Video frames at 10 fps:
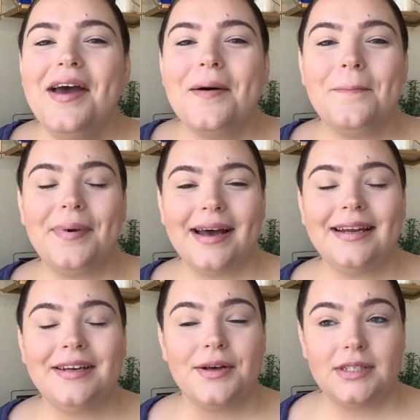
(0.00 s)
But
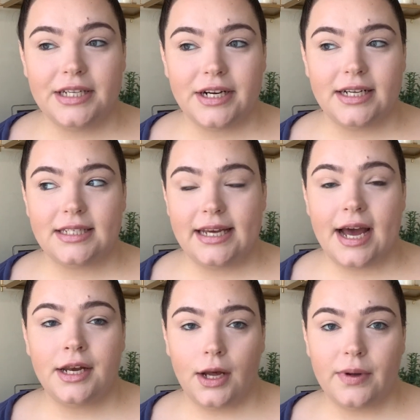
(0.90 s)
no, seriously, I
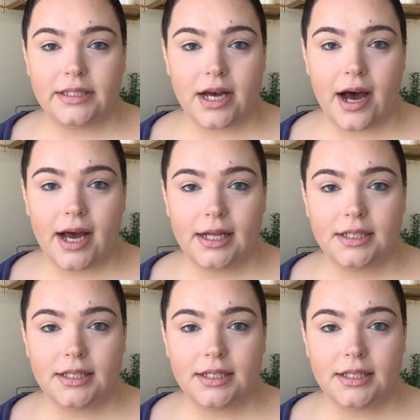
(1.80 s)
know it's hot,